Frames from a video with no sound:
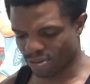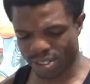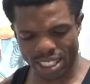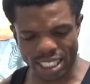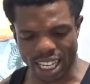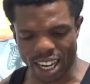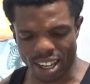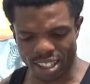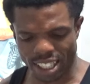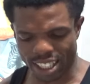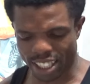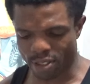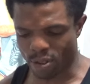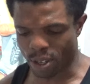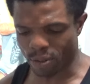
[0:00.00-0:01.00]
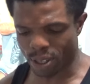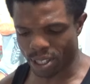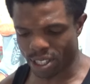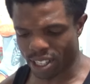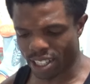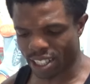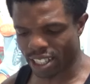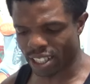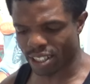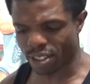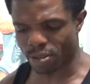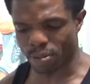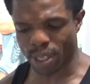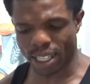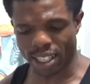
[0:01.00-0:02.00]
style that they went with on here
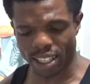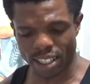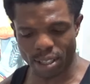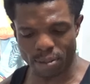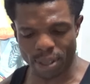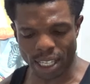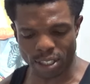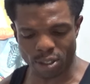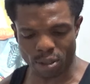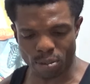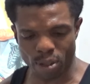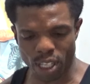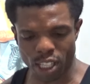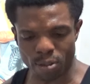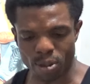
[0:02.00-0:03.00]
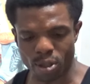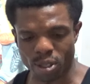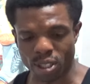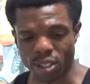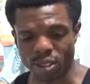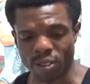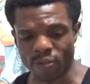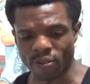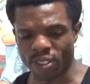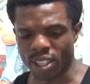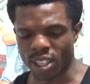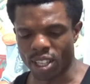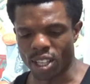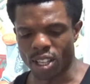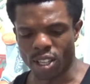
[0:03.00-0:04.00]
and making them extra breathable, you
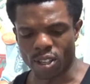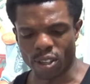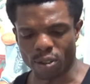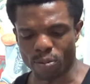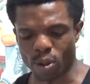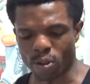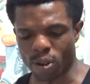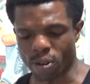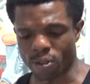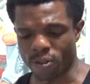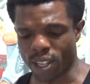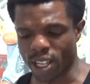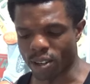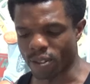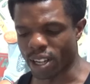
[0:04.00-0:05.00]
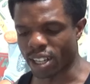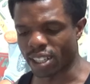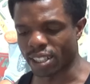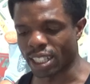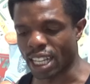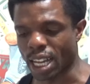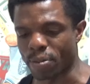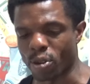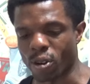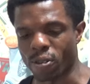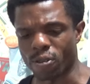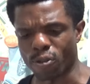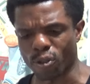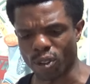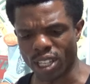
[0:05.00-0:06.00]
you can move your feet around a lot more
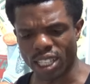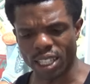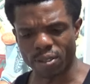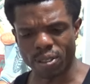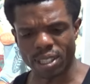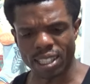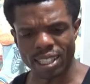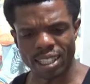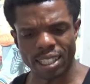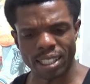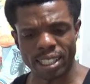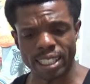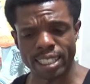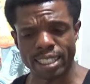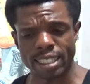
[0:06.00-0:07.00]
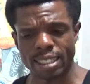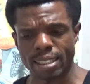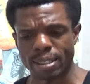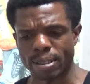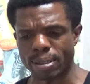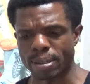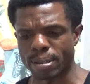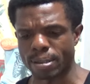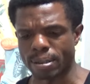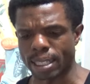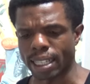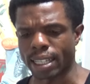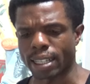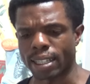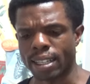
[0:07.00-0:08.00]
freely within these. So
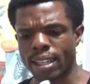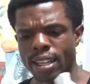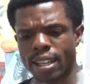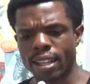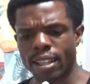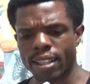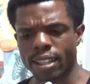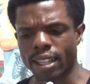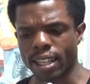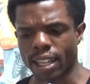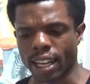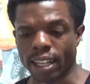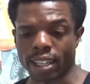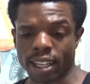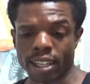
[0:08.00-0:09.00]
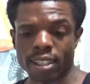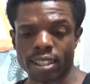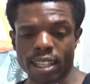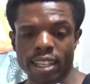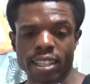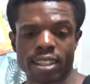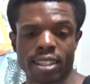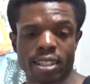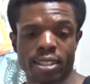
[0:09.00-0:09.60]
yeah, I kind of like